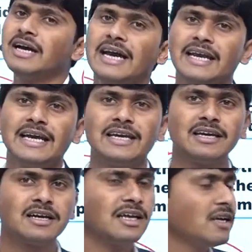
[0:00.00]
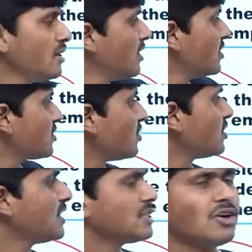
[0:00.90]
Ni. Clear? So
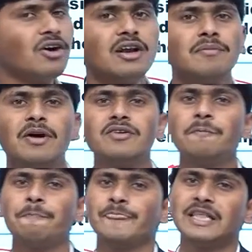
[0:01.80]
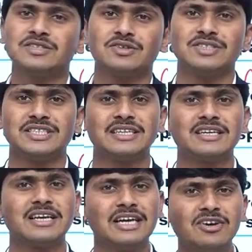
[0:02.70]
this is all about this question.
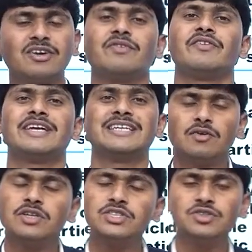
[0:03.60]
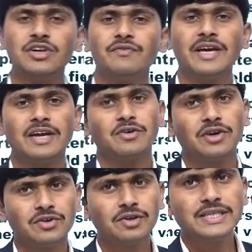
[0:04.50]
Clear to everyone? Now dear student, we are
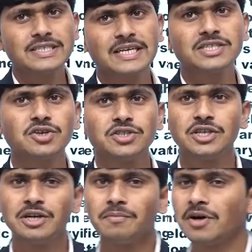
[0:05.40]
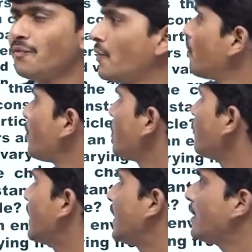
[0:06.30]
going to discuss question number
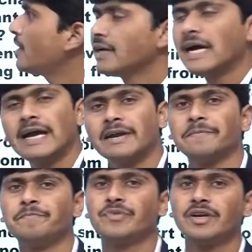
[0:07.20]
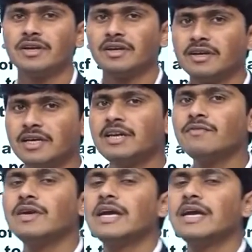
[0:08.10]
4.18, and here we